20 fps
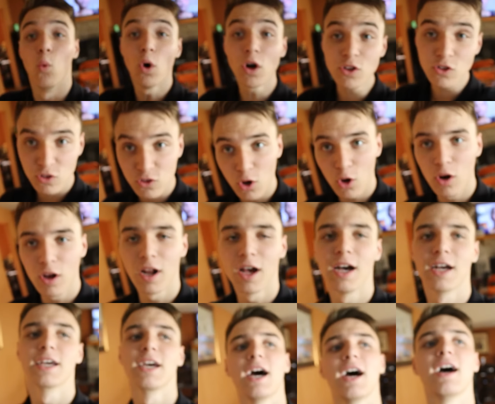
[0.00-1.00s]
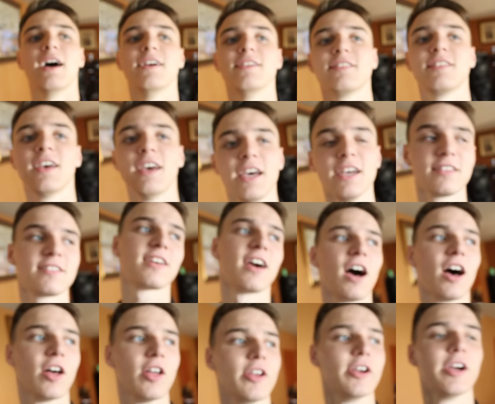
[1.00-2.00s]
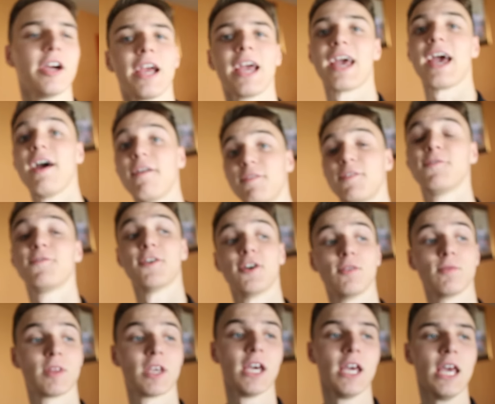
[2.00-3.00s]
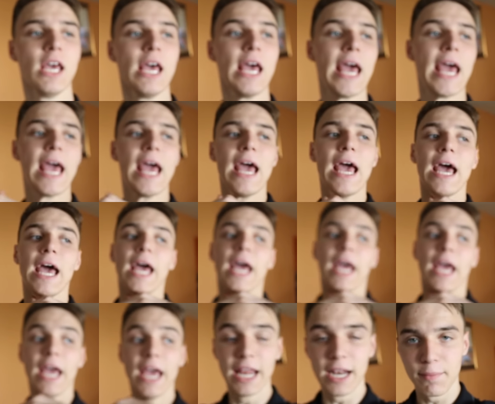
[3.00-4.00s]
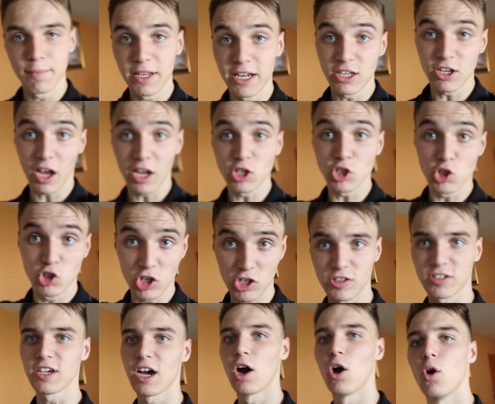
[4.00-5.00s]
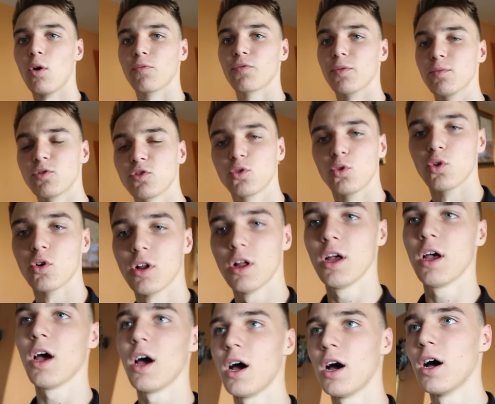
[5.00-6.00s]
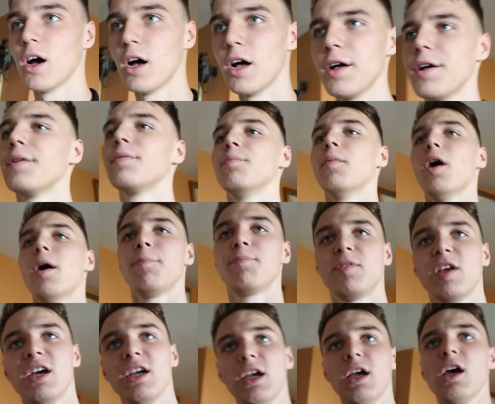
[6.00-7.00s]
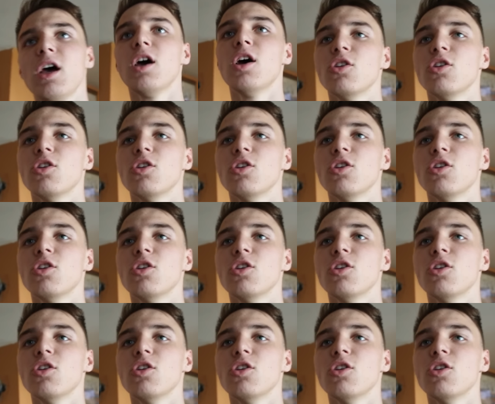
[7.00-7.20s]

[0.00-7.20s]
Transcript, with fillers: What's going on guys? It's Kyle here. Haven't filmed in a minute. I just got home from school. Uh, update.